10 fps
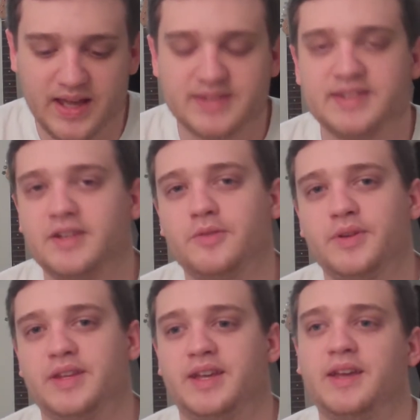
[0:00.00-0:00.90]
it's still
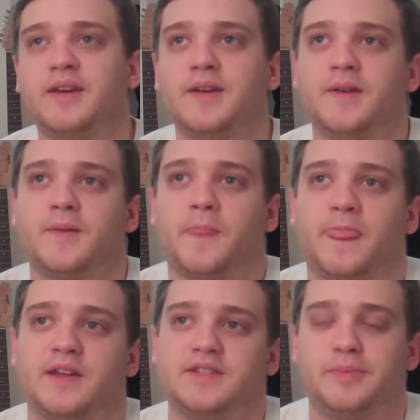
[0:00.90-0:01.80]
really
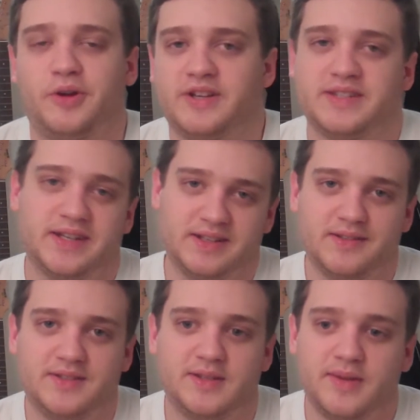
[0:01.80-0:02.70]
depressing
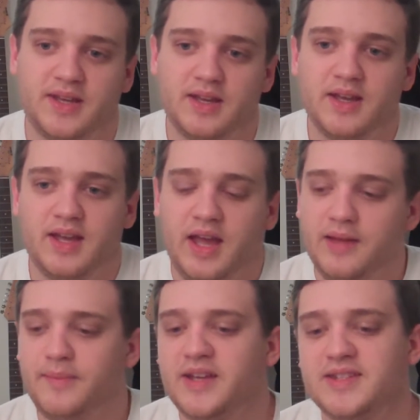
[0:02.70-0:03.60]
to me
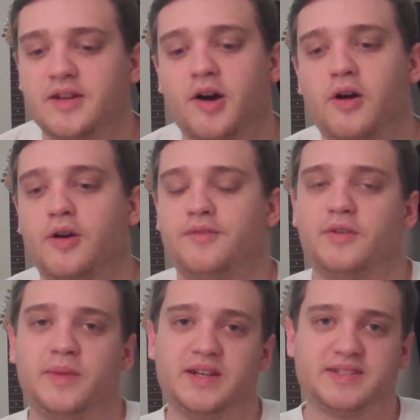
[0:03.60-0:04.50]
it makes it hard
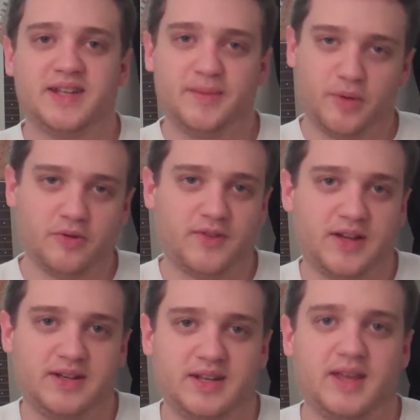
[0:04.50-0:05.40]
for me to stay
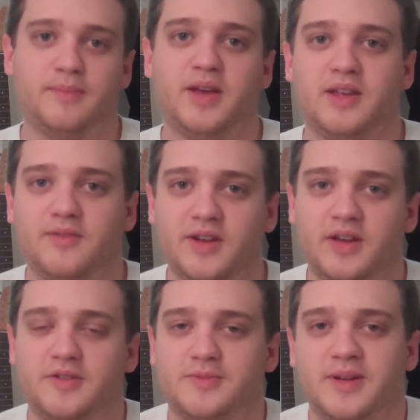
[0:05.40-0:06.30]
motivated to keep making
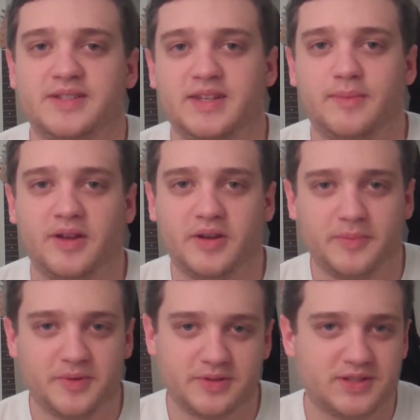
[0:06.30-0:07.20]
videos when I see my
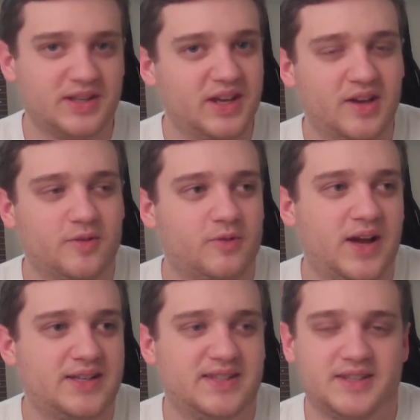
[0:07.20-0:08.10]
numbers
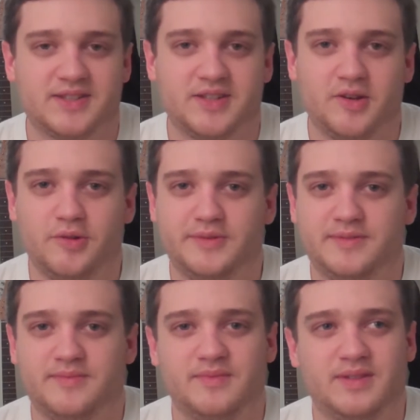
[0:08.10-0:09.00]
rising so,
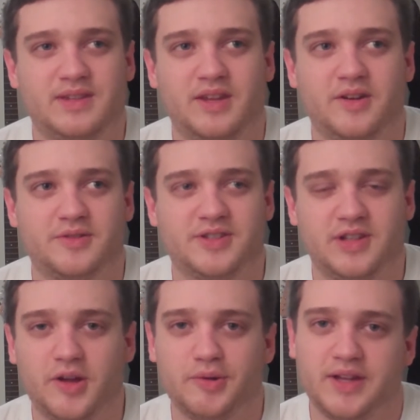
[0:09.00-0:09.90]
you know,
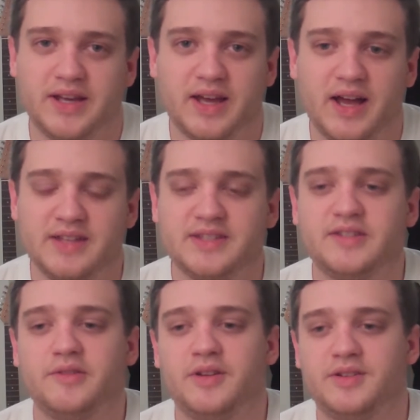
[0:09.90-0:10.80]
slowly. I
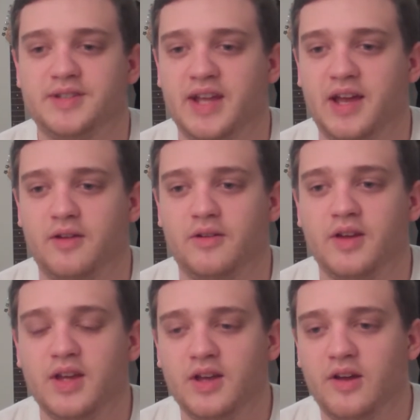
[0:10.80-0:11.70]
just don't understand
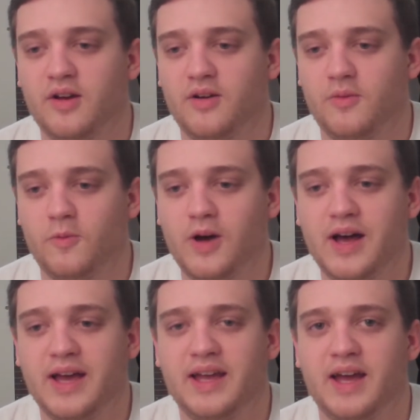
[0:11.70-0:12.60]

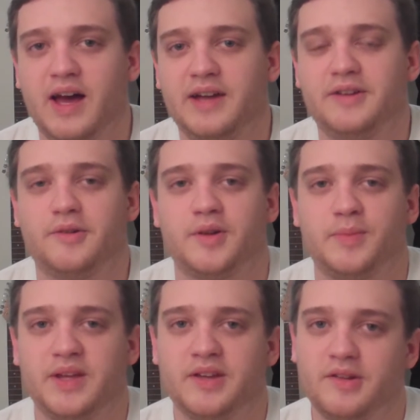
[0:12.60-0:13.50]
why I don't
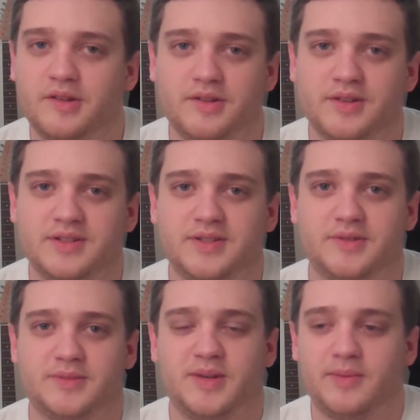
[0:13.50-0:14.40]
appeal to
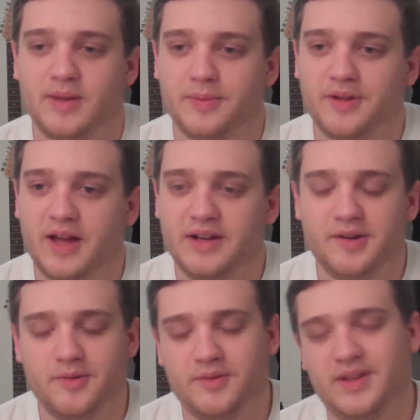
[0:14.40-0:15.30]
as many people. I know